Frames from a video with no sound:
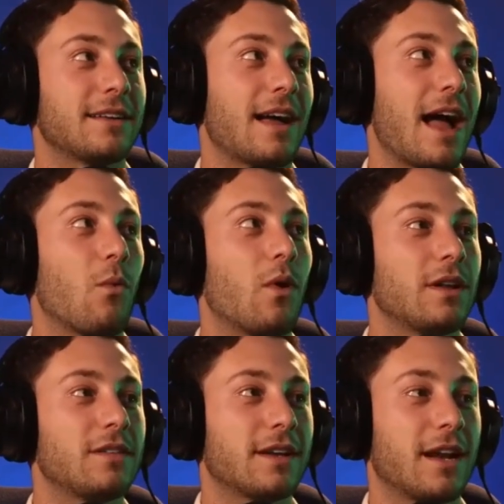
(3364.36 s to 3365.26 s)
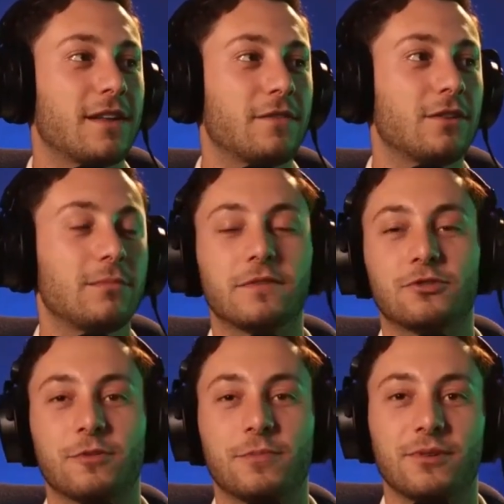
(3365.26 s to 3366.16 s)
I wanted to kind of give a little bit of a
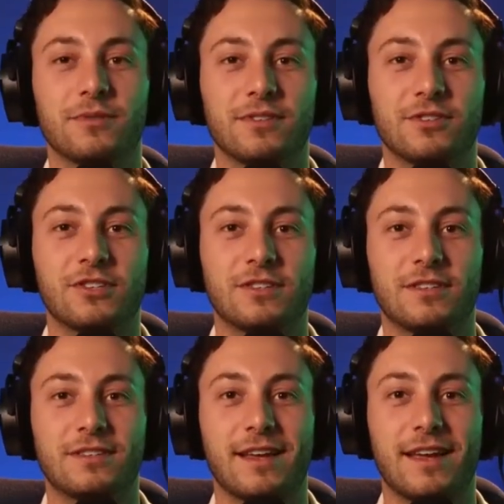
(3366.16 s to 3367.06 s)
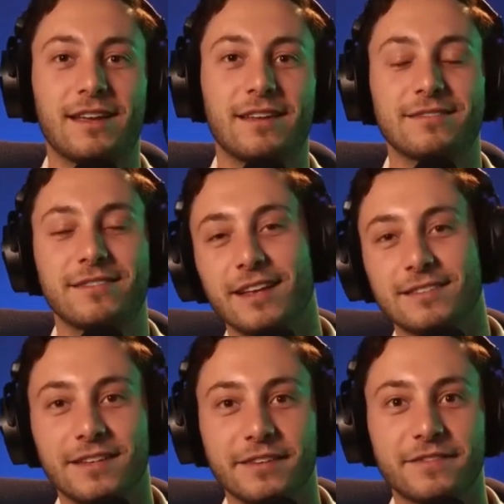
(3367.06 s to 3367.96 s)
tribute and just say thanks,
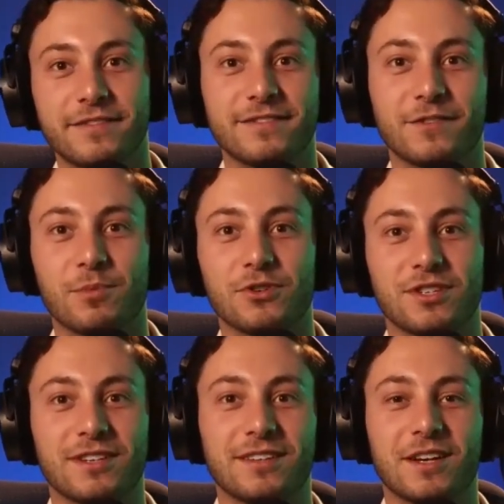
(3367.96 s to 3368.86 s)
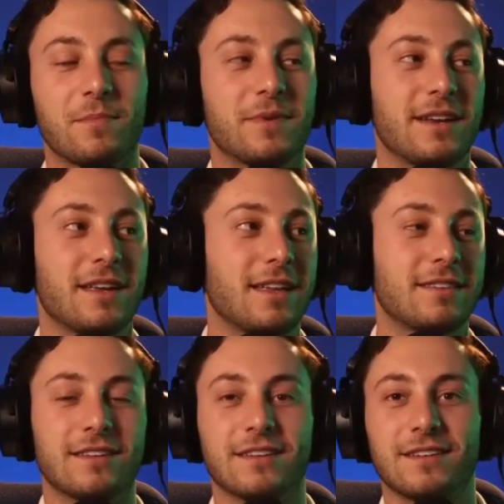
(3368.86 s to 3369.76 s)
Steve, for pushing the company
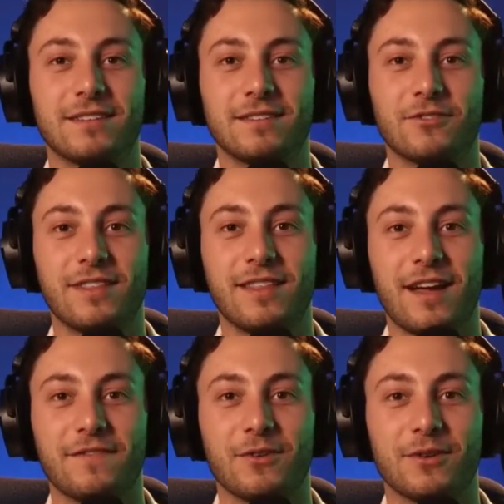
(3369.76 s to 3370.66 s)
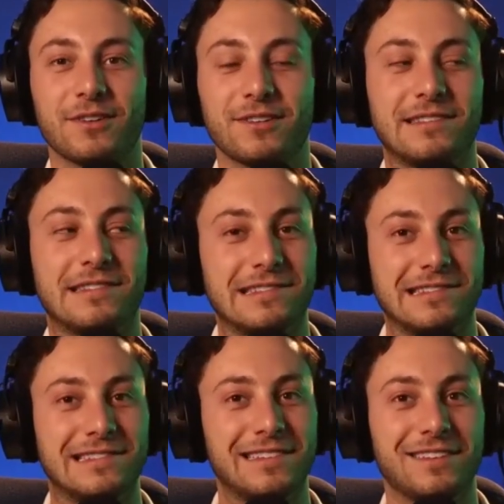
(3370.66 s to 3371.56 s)
into creating the iPhone because
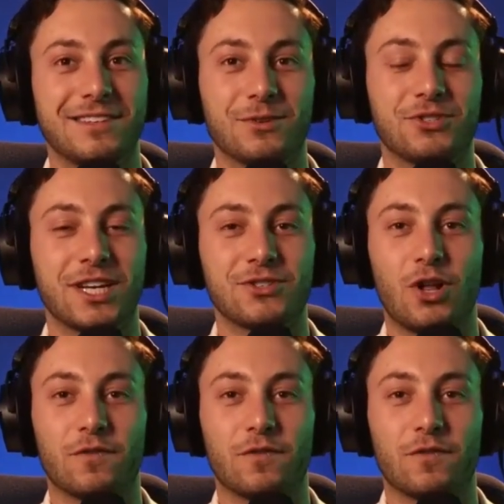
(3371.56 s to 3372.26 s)
it changed all of our